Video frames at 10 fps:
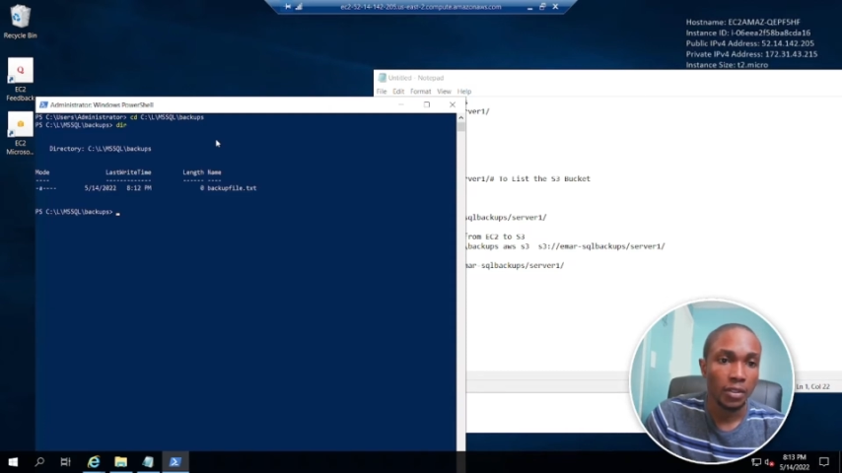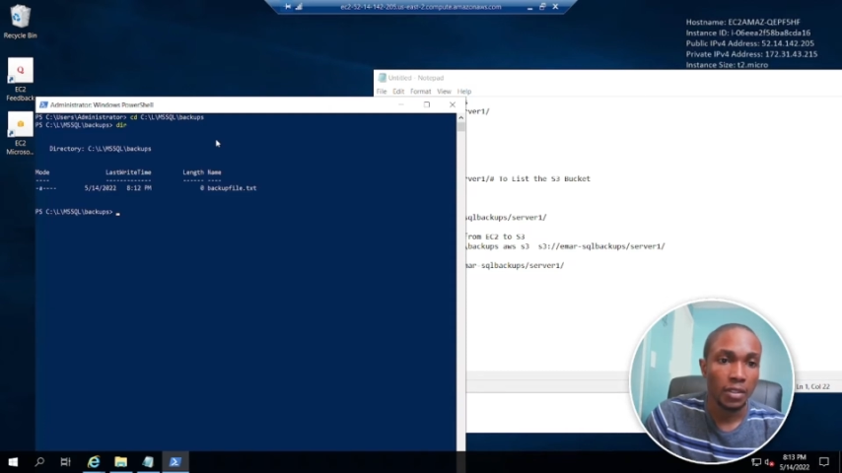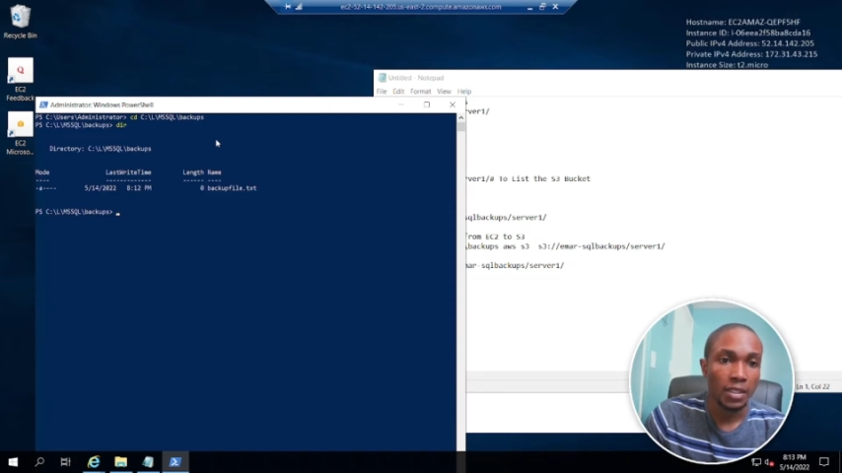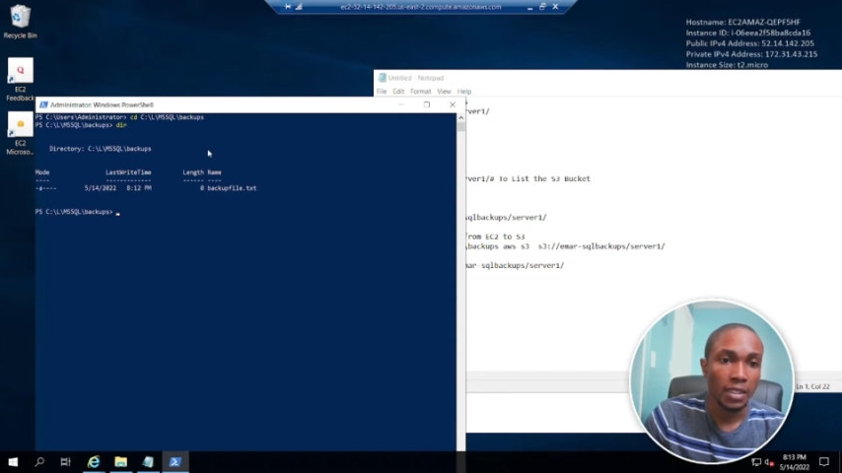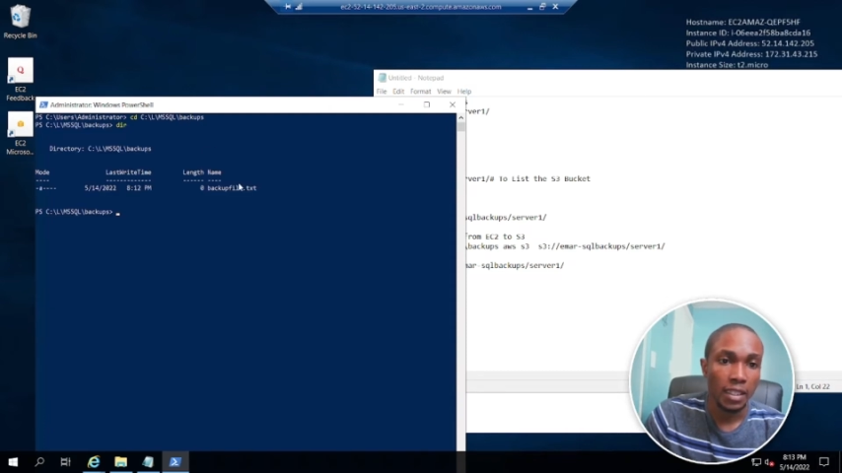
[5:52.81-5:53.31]

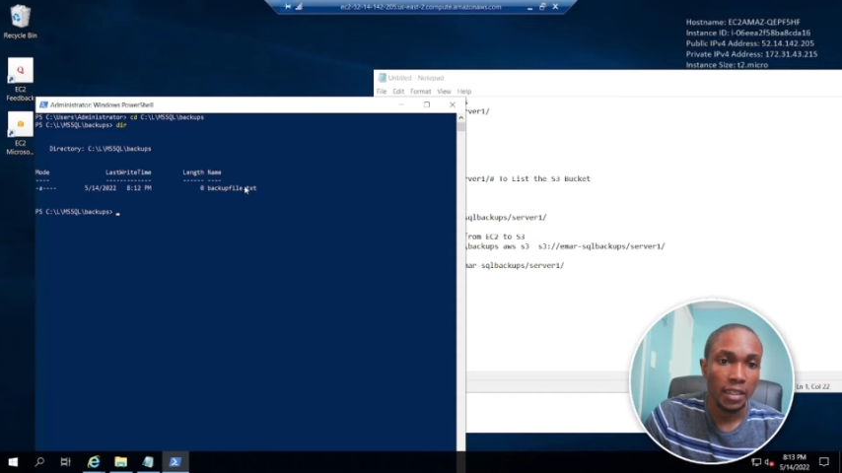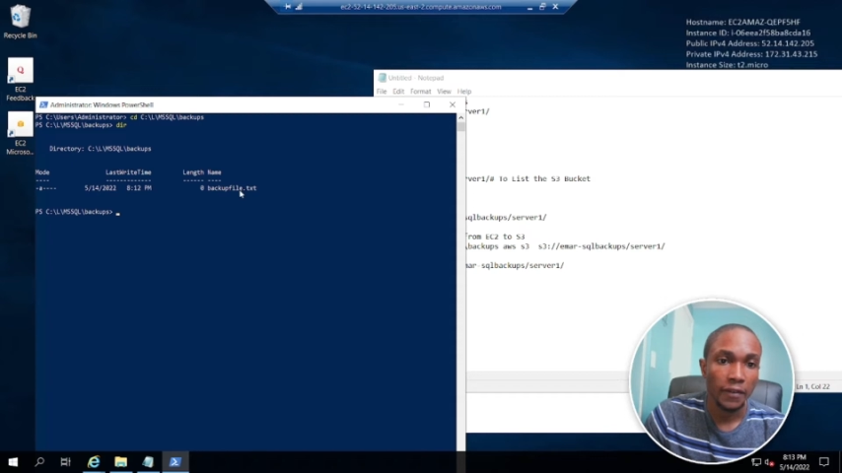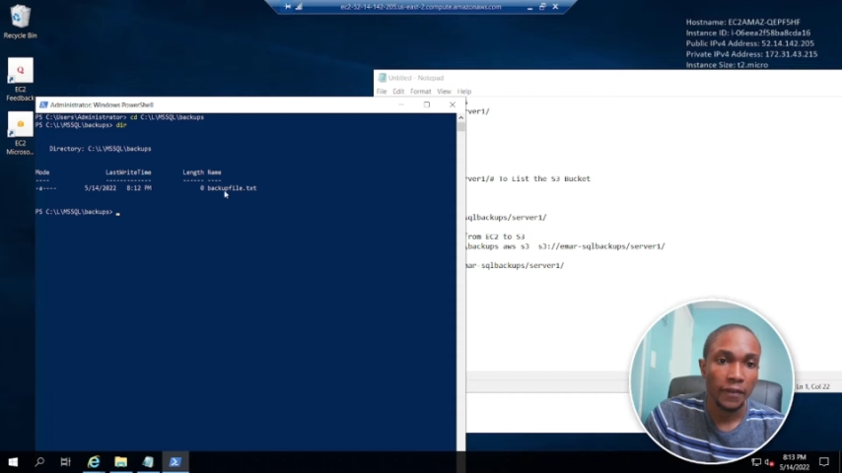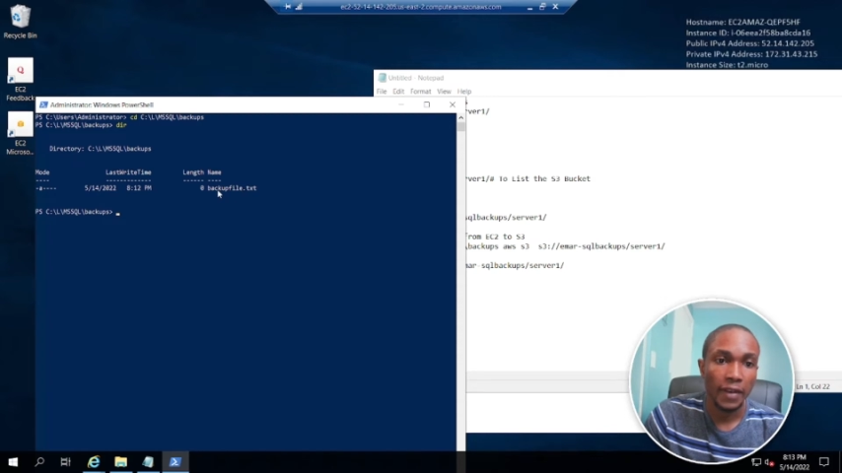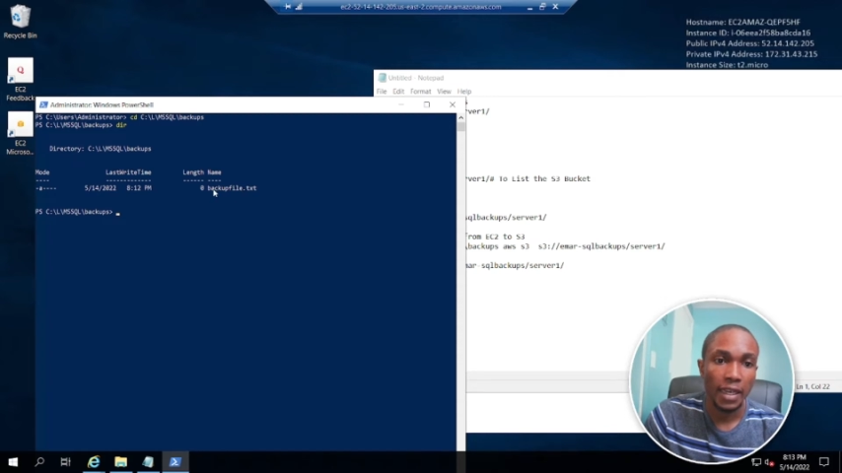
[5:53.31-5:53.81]
see the
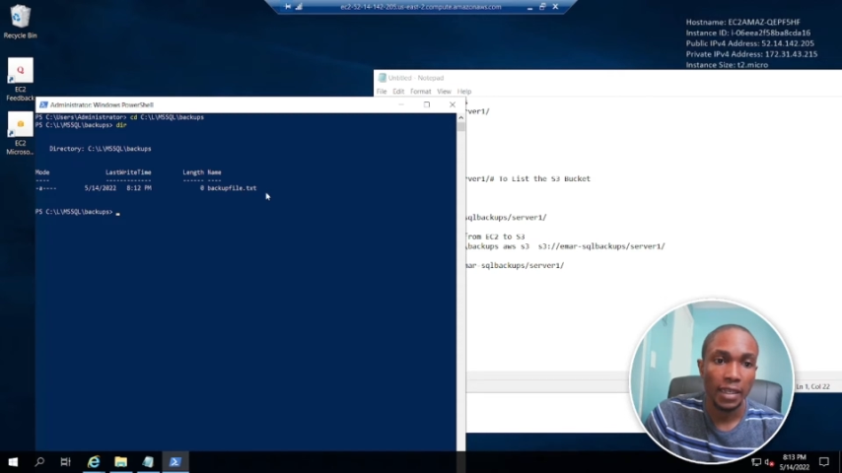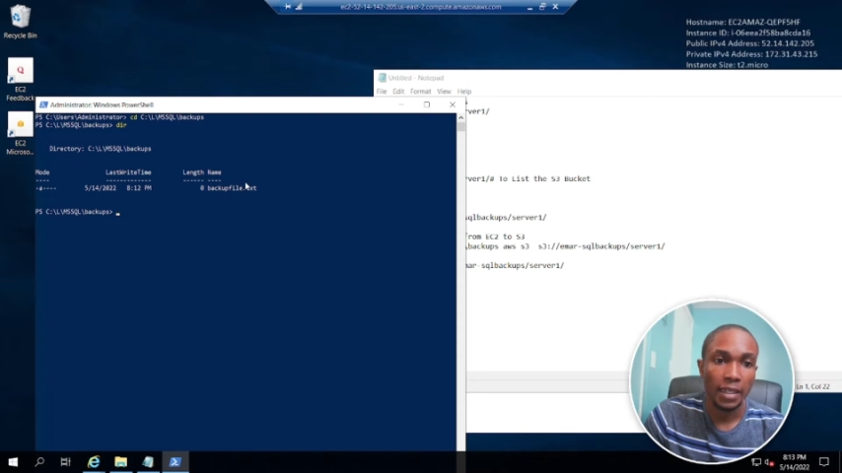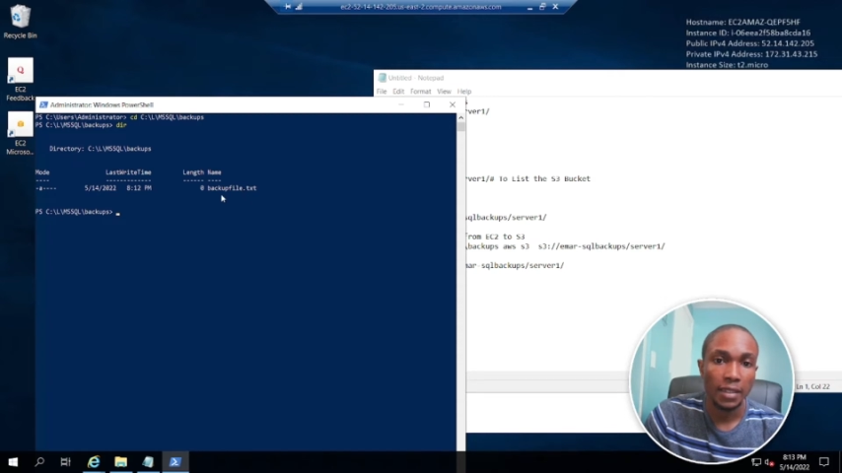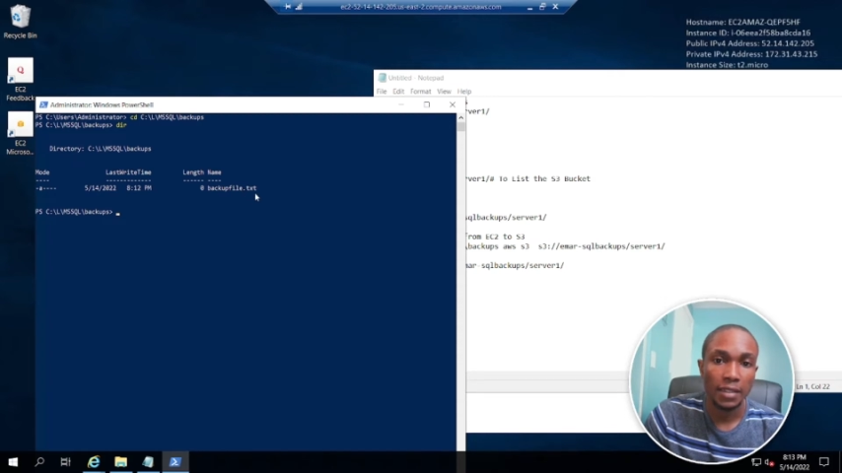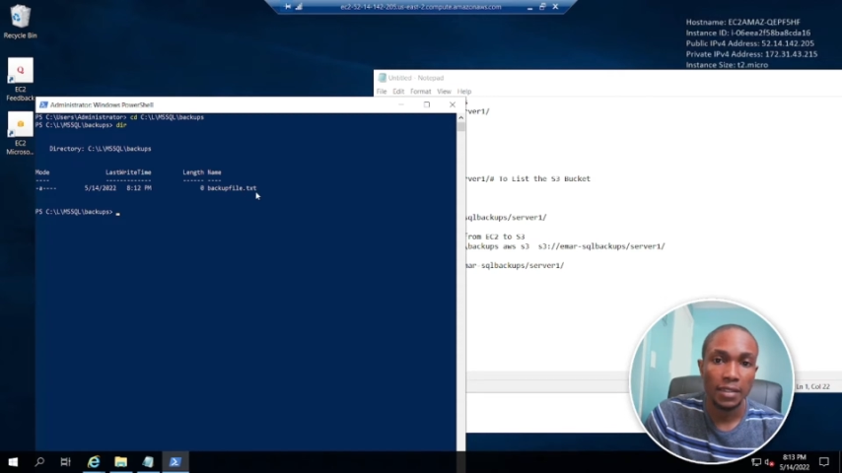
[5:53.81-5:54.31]
file that
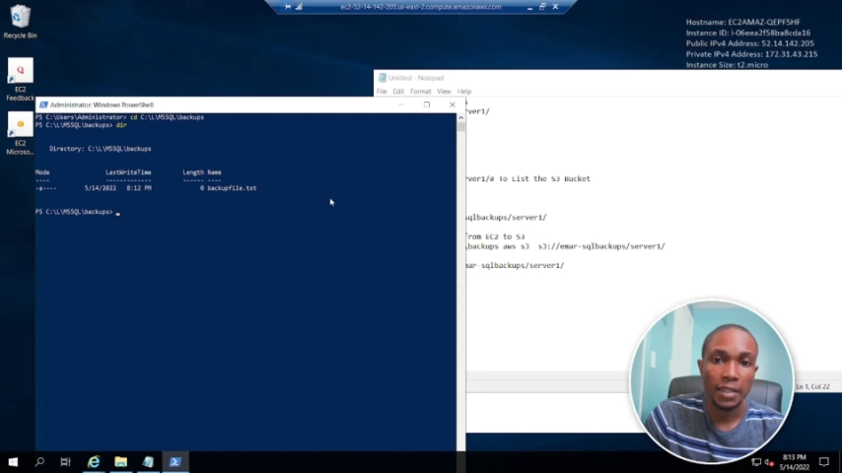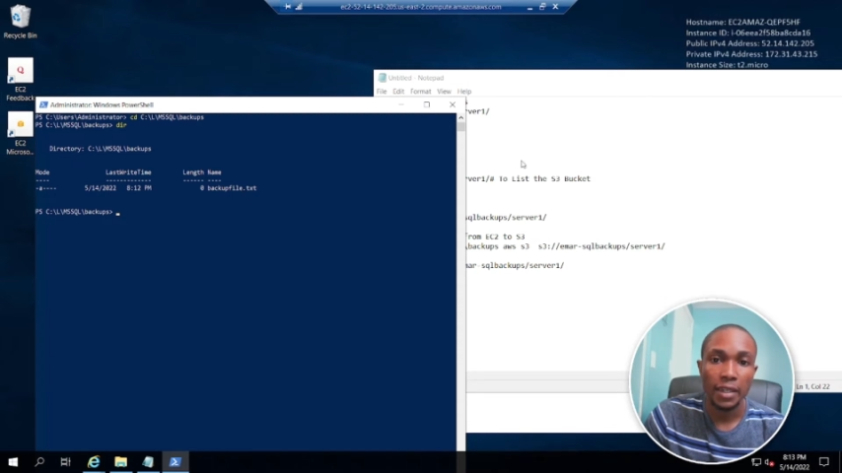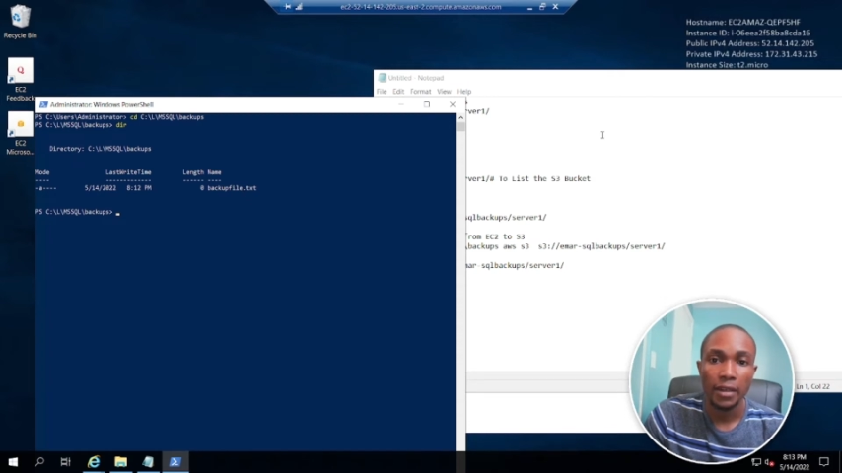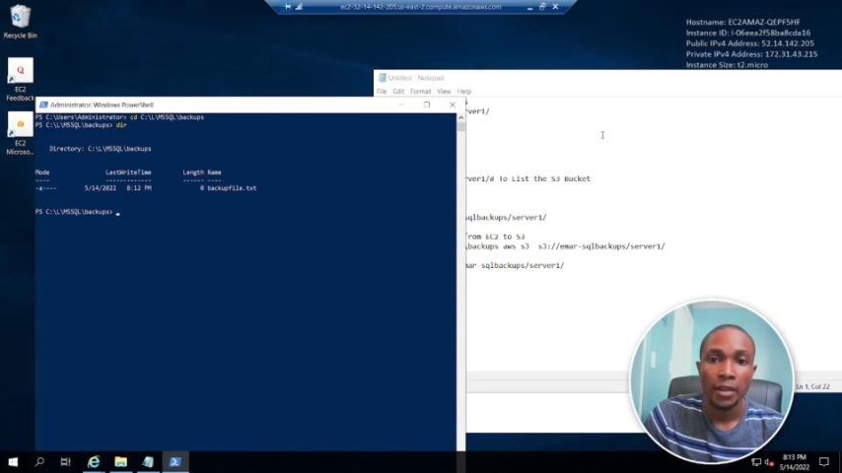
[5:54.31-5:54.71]
is there